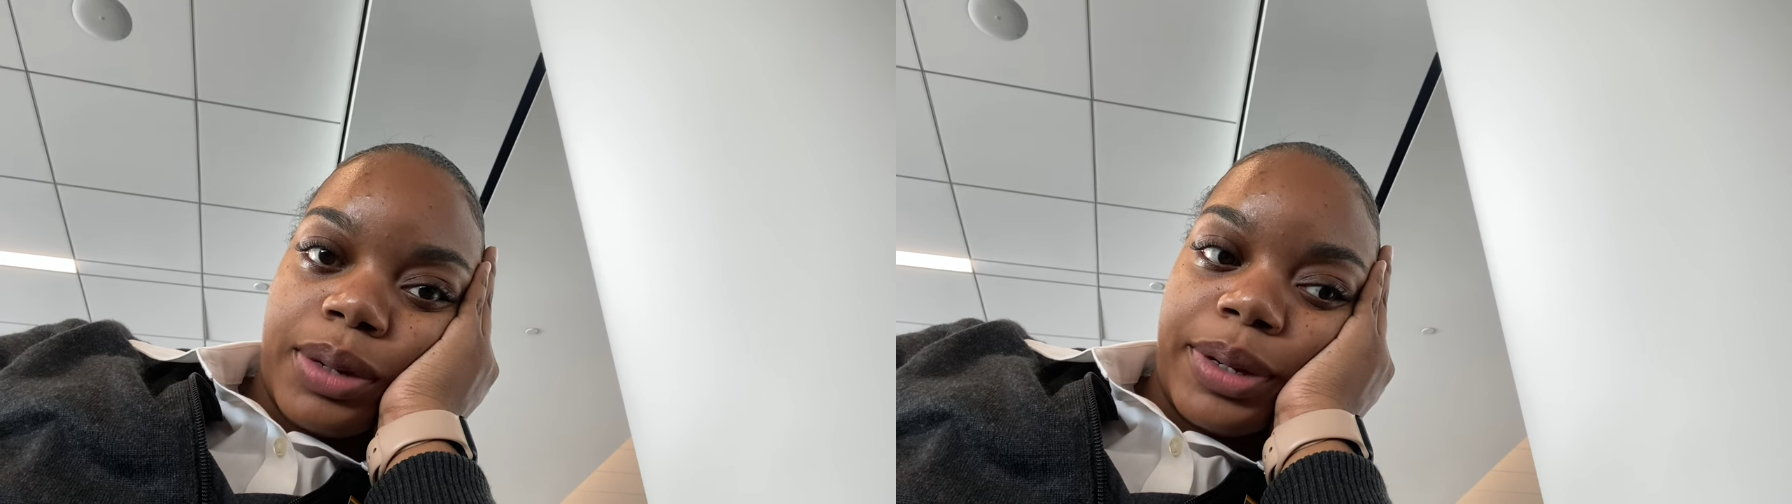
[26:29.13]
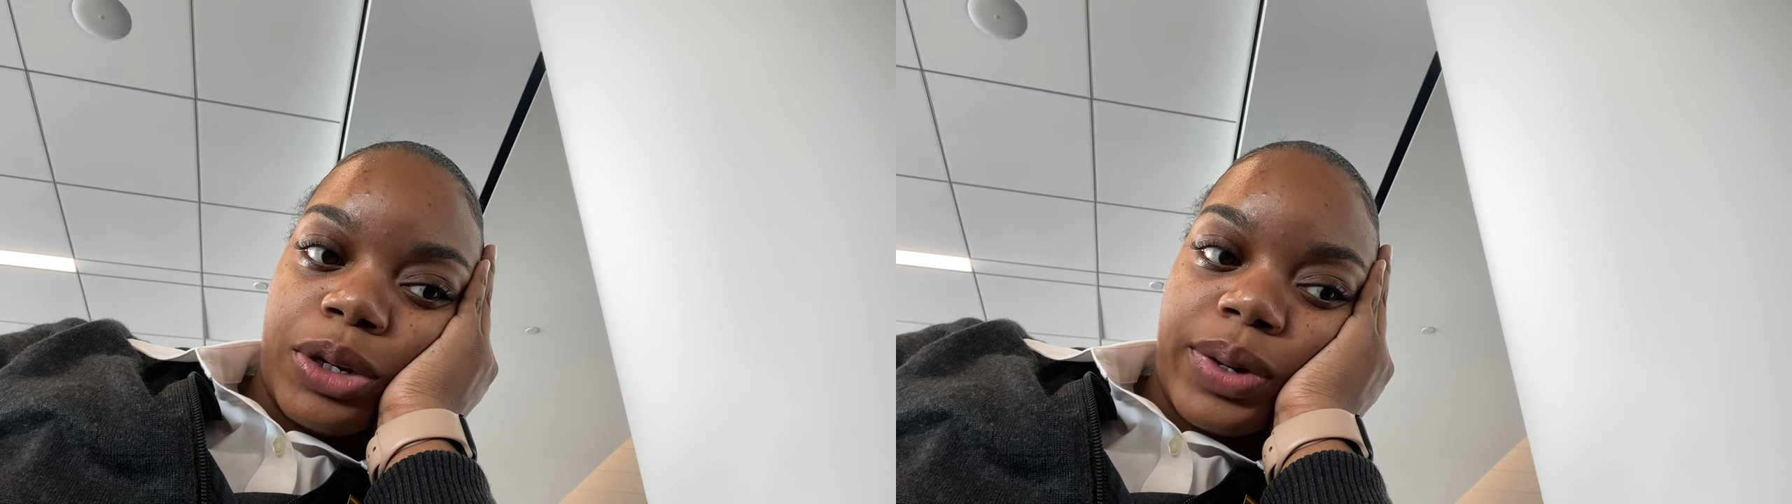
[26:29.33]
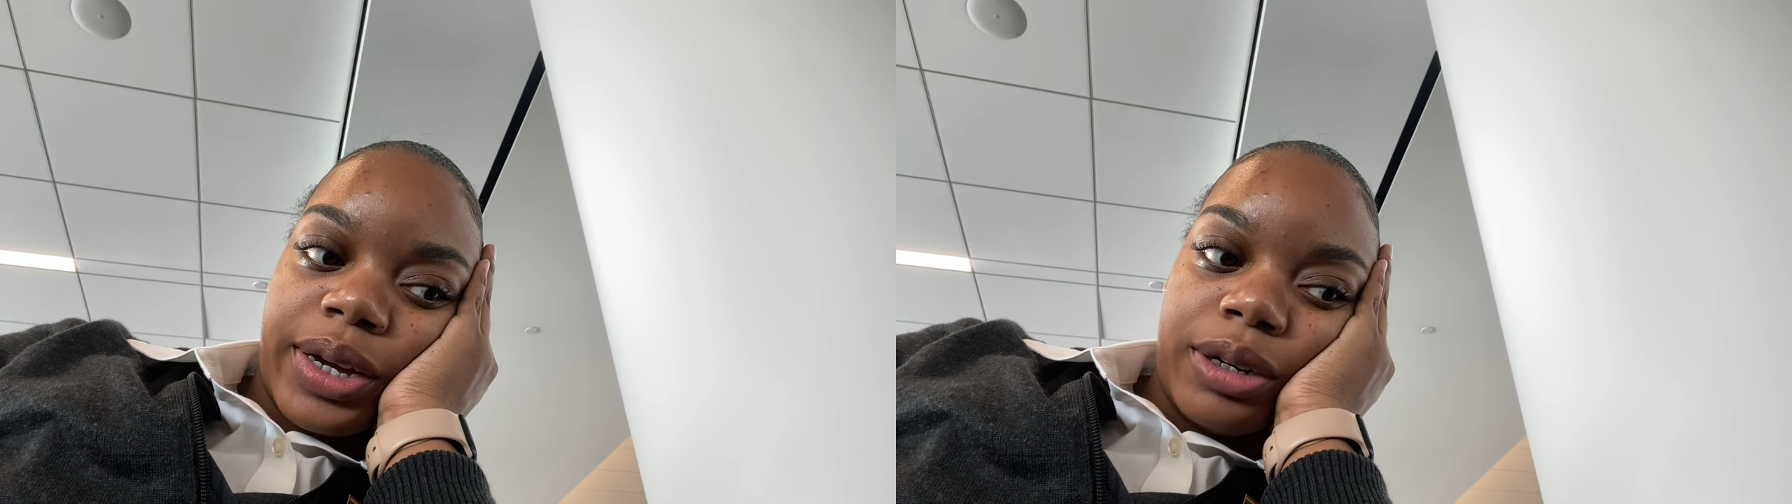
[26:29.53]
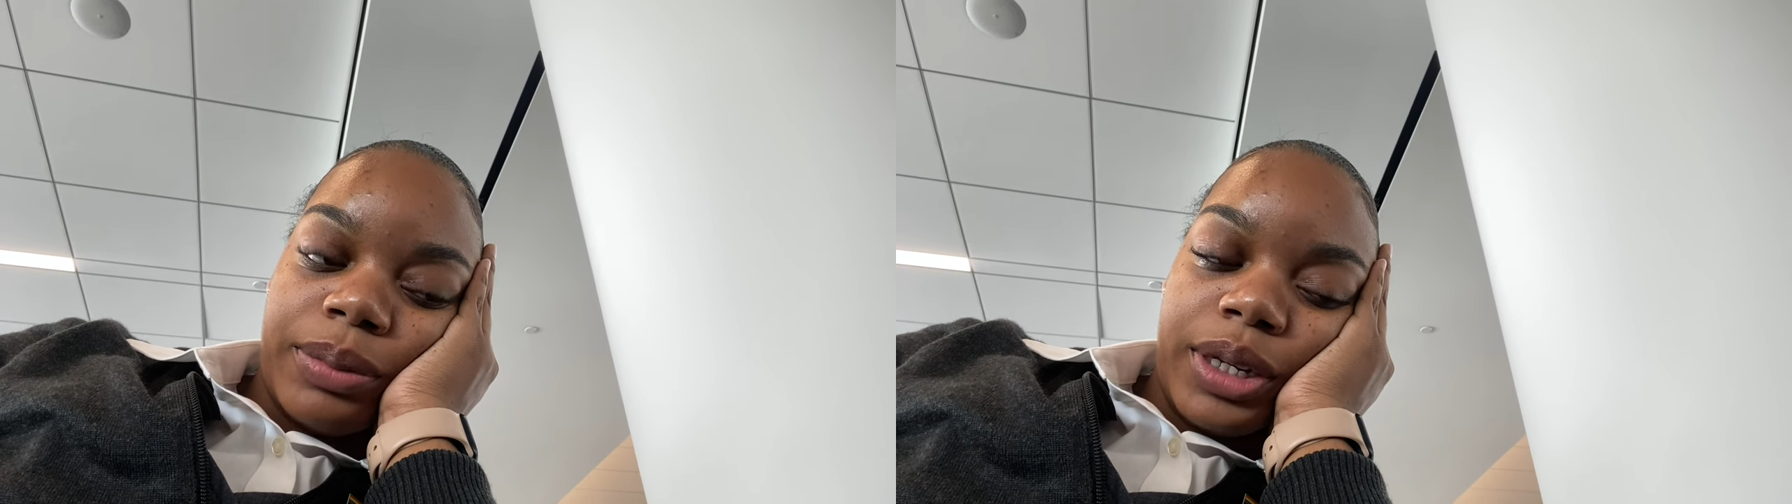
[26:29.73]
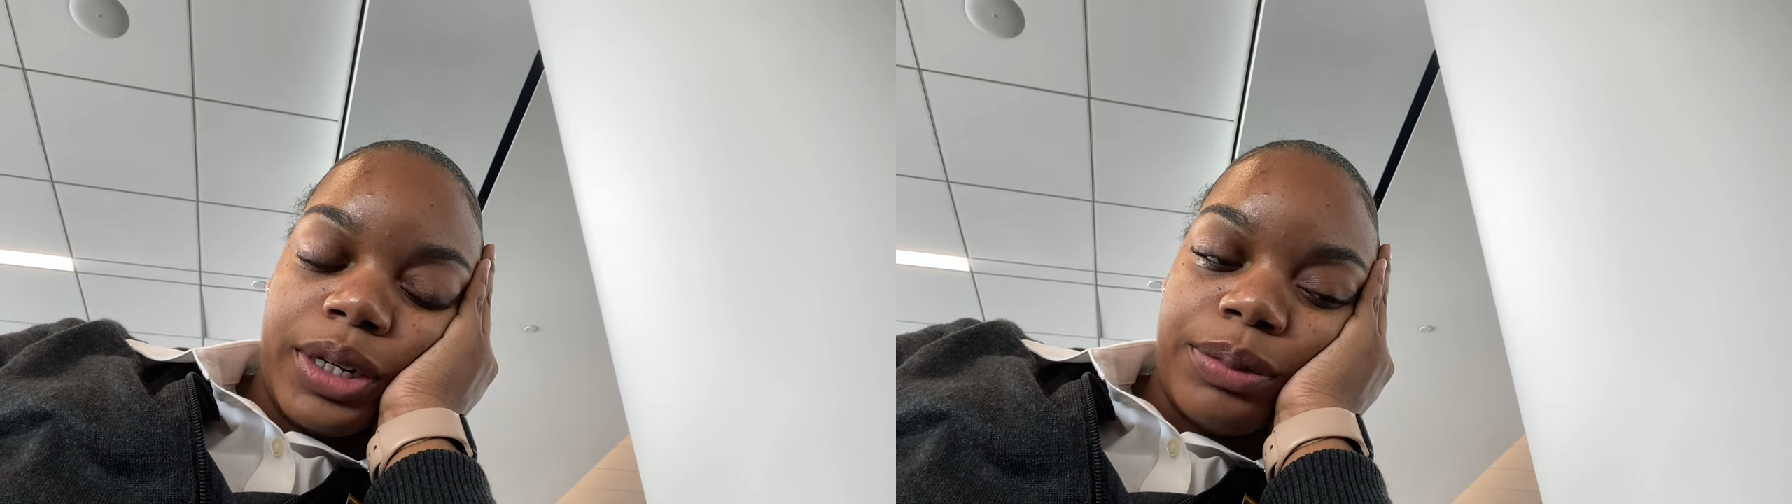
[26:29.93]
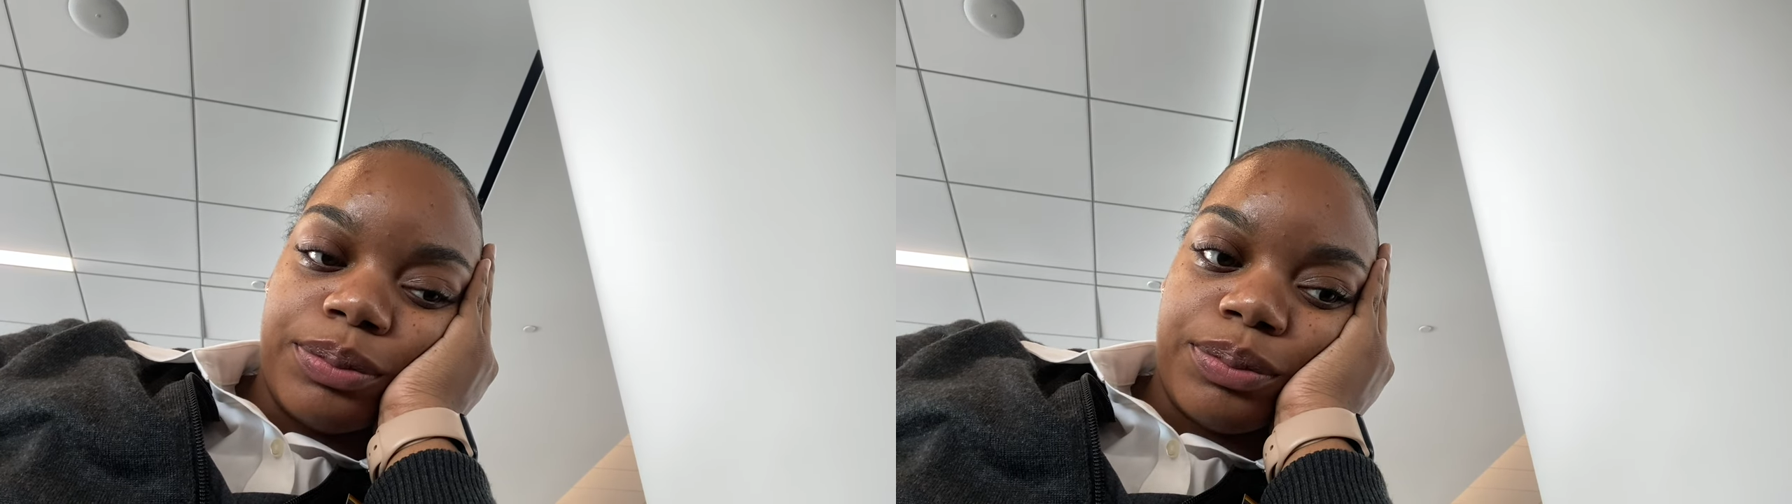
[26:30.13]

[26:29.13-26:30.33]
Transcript: count my new hire meeting.